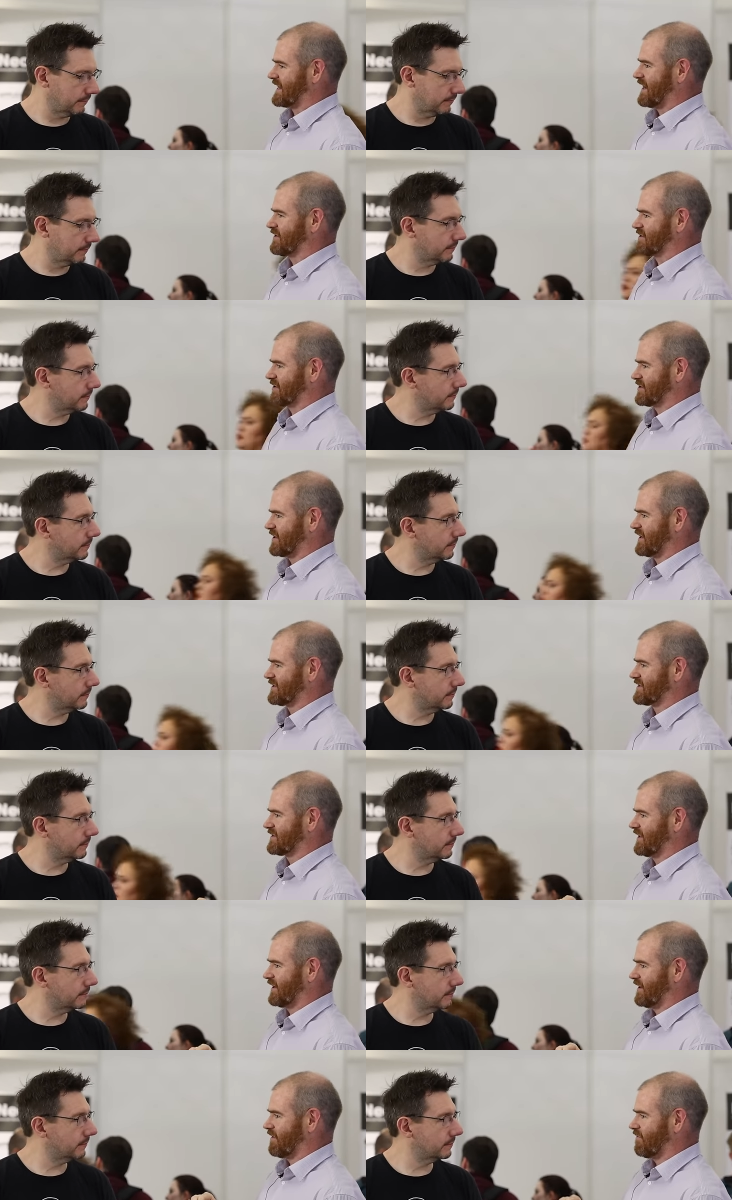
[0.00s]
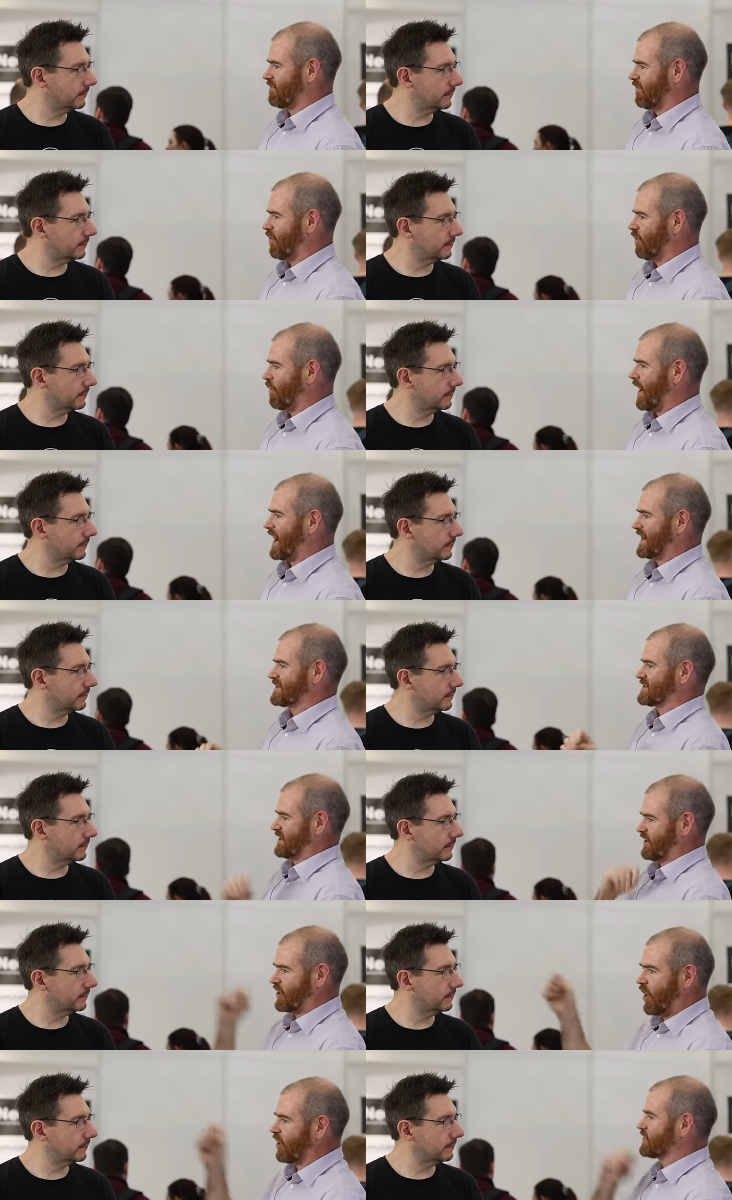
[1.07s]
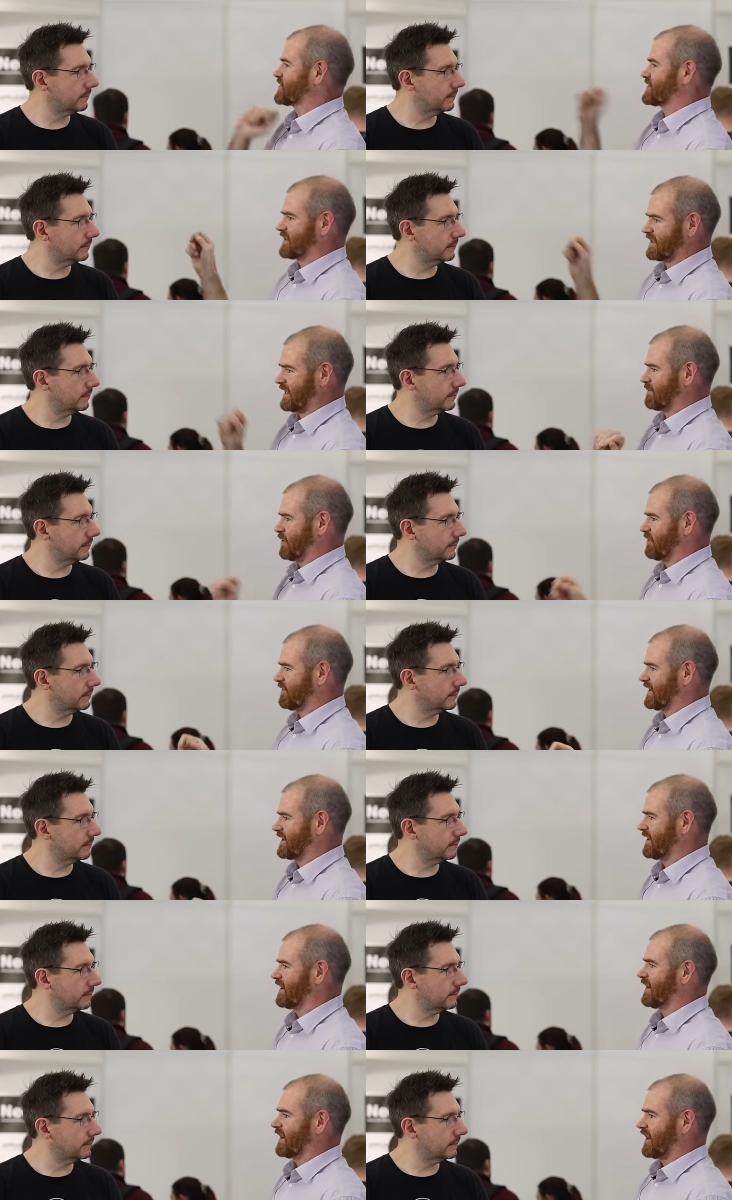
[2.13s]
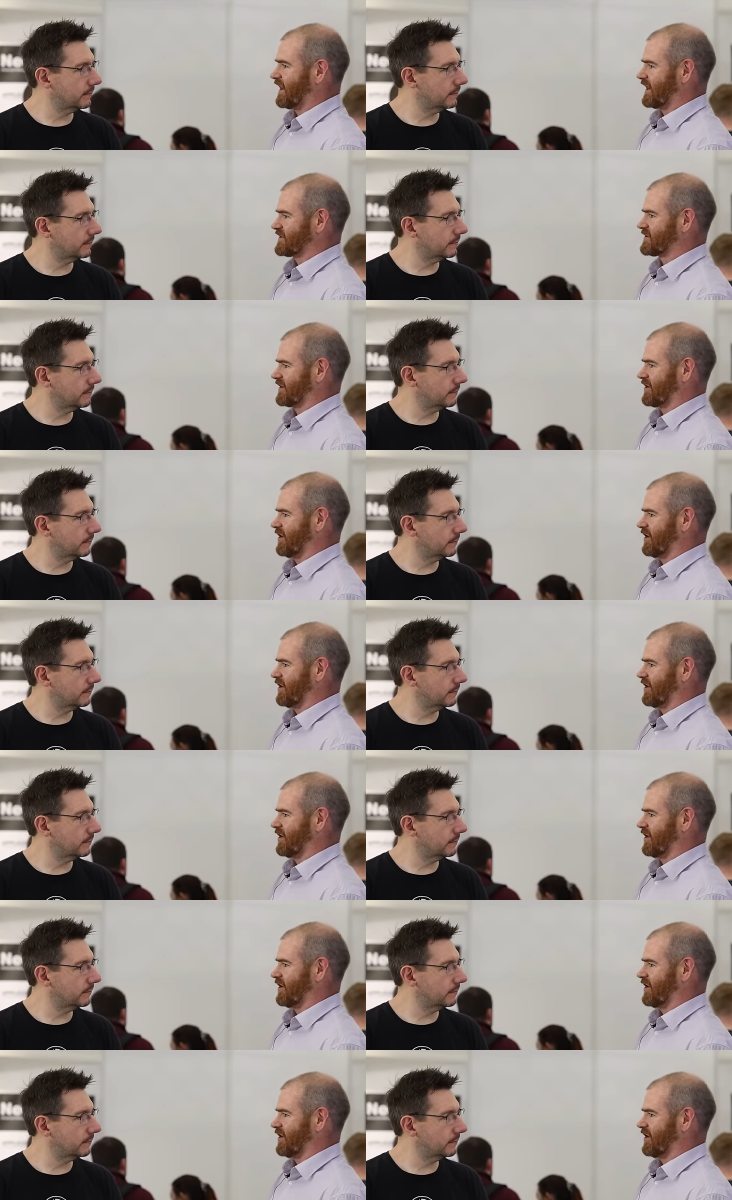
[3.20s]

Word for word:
Speaker 1: it down to just four wires that are constantly moving cuts the